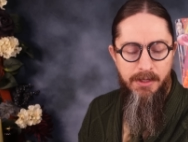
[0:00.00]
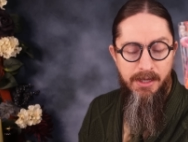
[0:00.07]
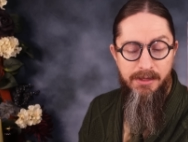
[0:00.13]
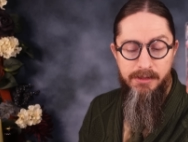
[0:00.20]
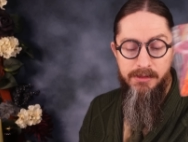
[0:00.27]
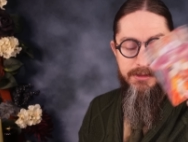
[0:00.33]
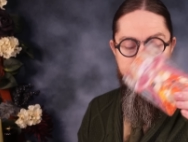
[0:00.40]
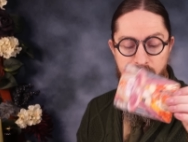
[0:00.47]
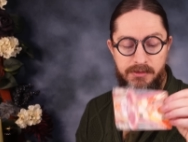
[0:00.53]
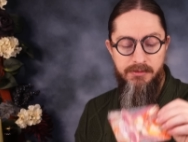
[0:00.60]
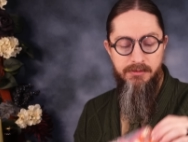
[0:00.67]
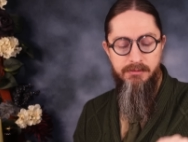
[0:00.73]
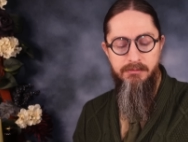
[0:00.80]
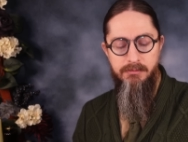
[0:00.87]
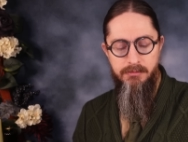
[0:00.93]
I think this
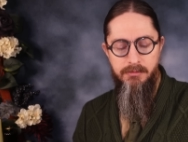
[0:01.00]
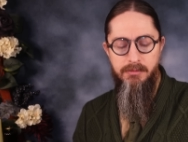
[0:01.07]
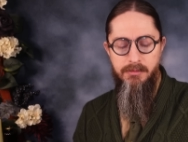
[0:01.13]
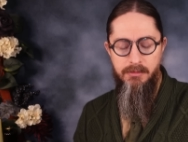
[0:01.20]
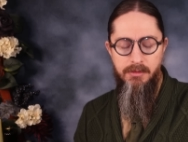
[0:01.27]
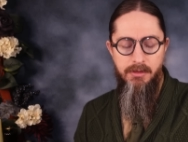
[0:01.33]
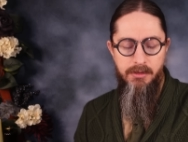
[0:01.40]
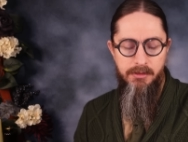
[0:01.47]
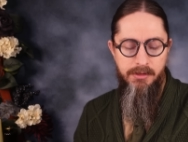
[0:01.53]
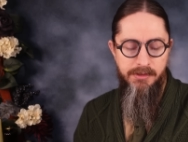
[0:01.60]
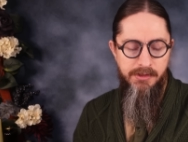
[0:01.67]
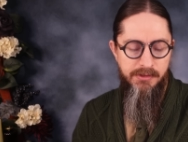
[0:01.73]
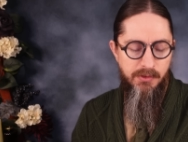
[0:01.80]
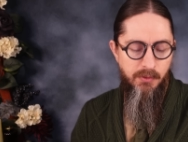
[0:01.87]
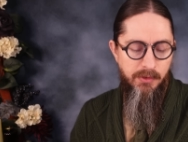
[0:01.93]
is,
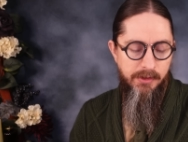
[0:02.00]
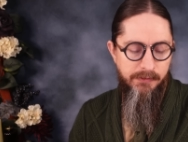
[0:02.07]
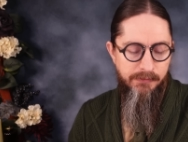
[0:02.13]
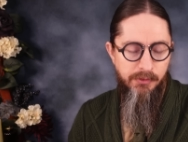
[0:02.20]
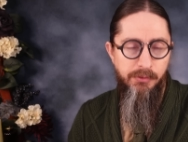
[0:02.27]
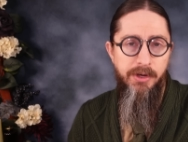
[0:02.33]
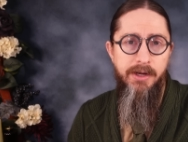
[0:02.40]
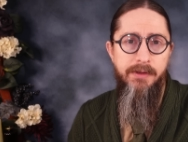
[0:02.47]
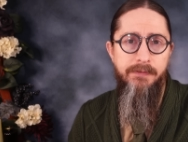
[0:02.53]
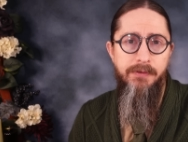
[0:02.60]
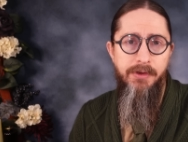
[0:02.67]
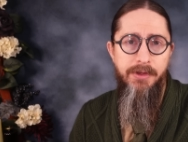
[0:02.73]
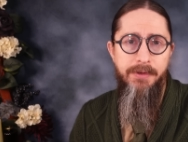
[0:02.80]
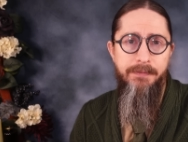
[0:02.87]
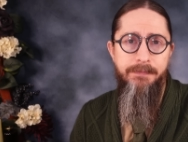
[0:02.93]
this is a wonderful reading
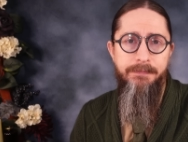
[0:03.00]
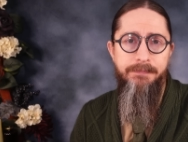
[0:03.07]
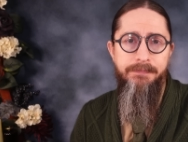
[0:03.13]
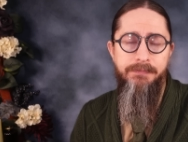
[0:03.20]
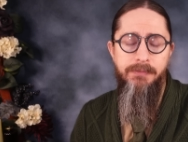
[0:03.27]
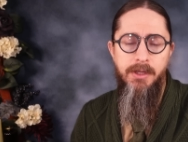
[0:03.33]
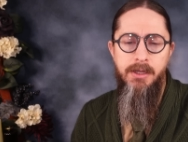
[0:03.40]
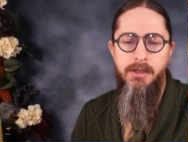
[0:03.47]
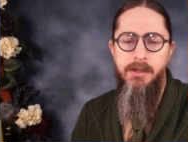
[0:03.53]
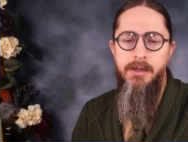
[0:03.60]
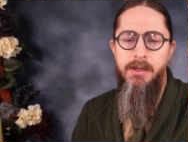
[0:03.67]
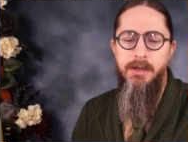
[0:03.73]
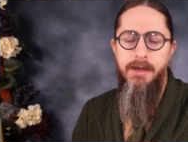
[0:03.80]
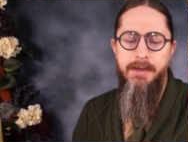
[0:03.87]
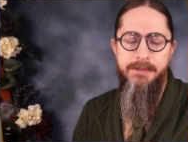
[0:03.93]
for you.
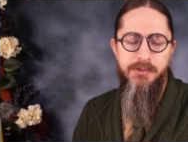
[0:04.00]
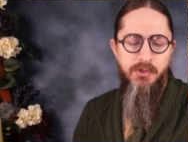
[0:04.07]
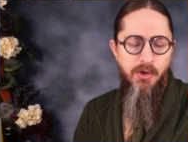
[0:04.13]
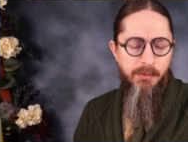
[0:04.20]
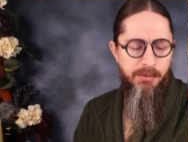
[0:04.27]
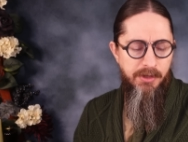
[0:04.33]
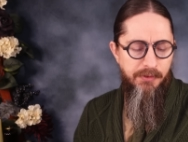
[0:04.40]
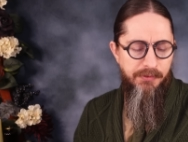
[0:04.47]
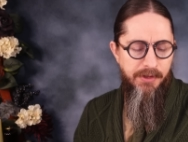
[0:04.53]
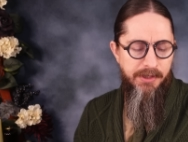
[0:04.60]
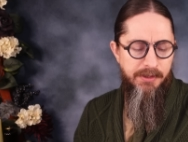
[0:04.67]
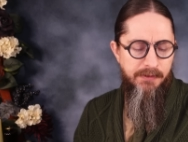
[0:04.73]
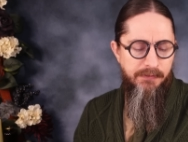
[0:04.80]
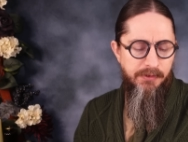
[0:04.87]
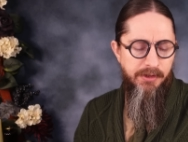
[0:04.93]
Uh, Scorpio,
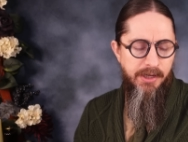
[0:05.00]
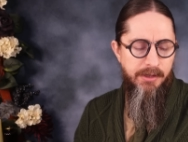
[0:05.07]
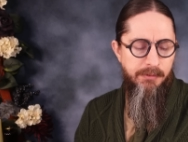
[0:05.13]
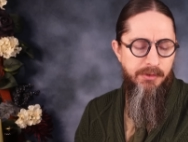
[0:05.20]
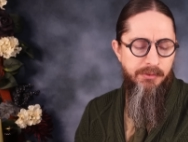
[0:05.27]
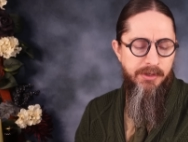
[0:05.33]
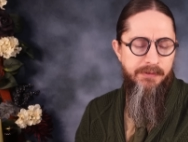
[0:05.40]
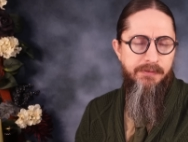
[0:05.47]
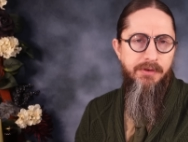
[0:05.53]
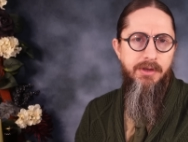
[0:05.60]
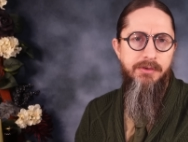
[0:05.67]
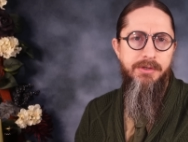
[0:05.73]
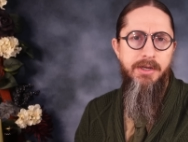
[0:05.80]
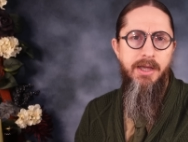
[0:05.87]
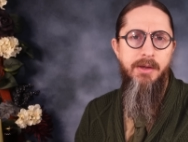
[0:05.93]
thank you for letting me read for
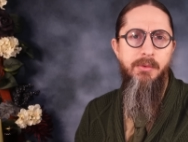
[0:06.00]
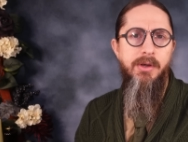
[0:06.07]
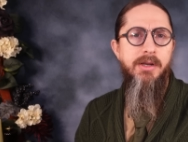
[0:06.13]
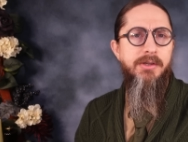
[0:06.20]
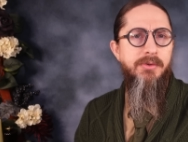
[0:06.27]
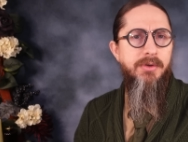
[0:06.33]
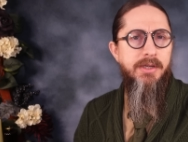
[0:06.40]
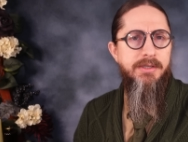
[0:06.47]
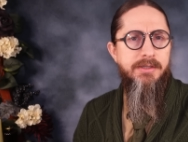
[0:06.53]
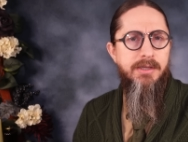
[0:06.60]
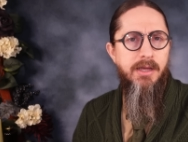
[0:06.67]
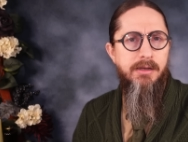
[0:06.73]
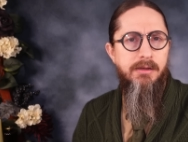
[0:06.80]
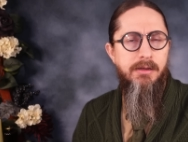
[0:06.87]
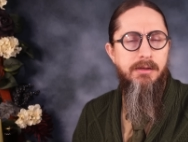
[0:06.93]
you today. We're going to do an
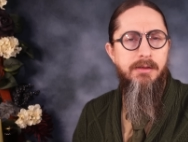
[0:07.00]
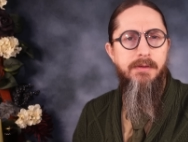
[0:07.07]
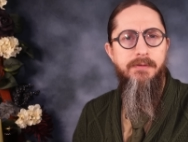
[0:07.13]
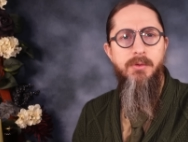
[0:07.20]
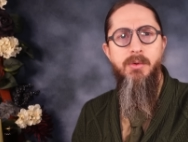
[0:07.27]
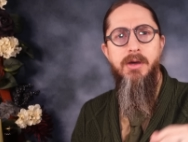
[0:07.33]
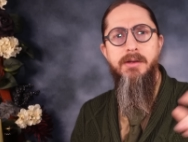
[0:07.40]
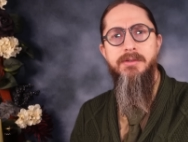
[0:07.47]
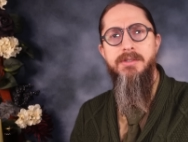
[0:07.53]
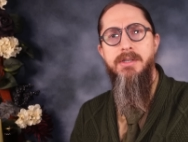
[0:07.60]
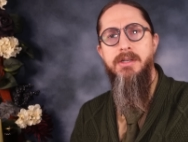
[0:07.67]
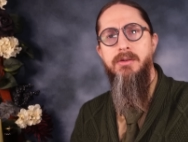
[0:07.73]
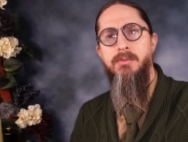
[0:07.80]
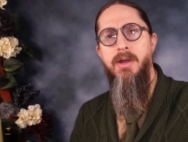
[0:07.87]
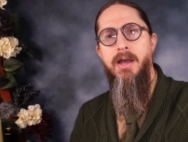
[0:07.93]
extended. If you want to
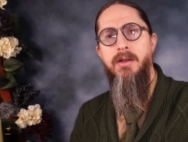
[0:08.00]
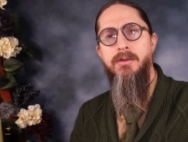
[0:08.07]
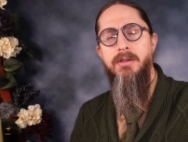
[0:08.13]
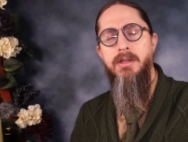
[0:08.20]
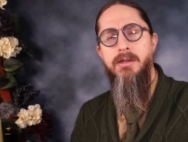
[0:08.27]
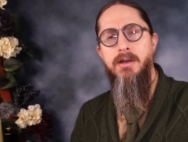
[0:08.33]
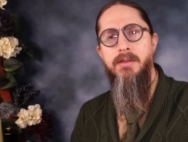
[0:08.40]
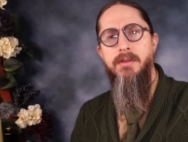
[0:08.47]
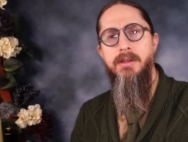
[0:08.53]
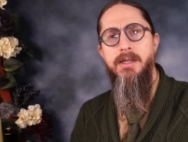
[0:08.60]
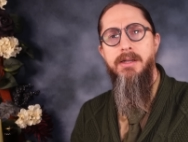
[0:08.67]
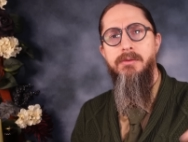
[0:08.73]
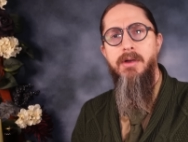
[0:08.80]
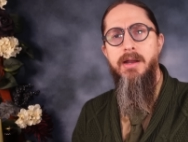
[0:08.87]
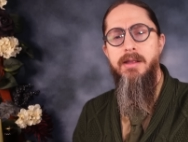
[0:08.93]
stick around, click on the
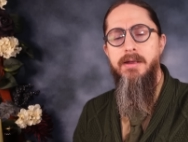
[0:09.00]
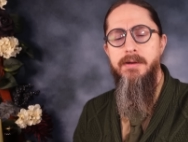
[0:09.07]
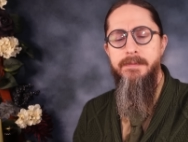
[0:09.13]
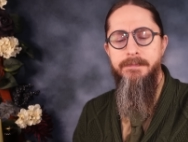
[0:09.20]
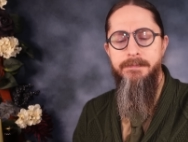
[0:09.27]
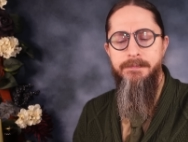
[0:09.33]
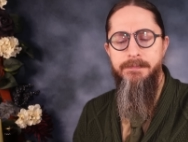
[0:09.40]
link right here.